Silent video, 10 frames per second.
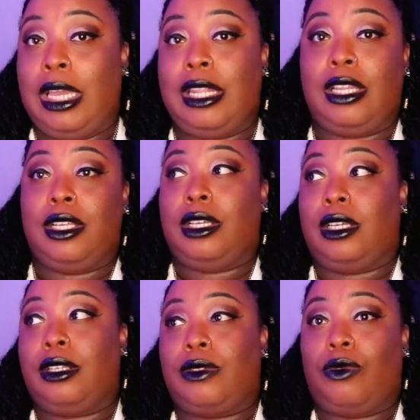And
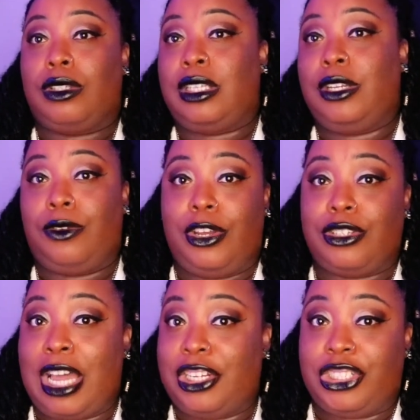the signal there
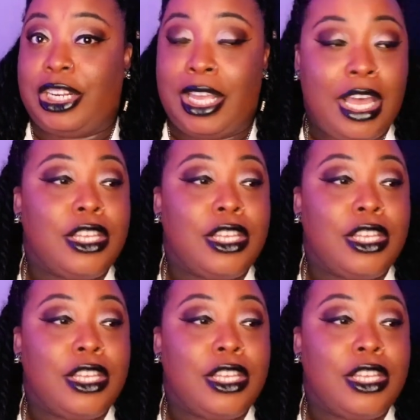is kind of shitty.